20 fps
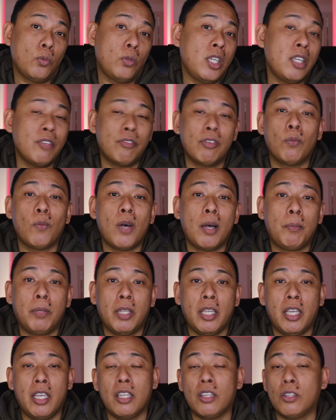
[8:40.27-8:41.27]
even while
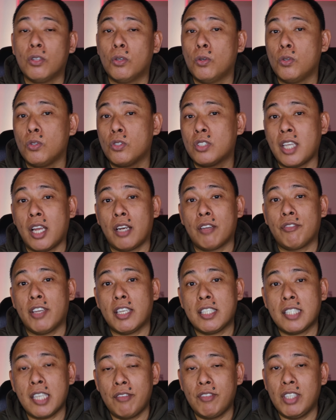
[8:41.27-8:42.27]
playing those sound
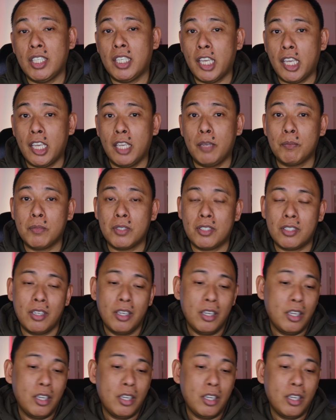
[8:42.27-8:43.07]
effects heavy games.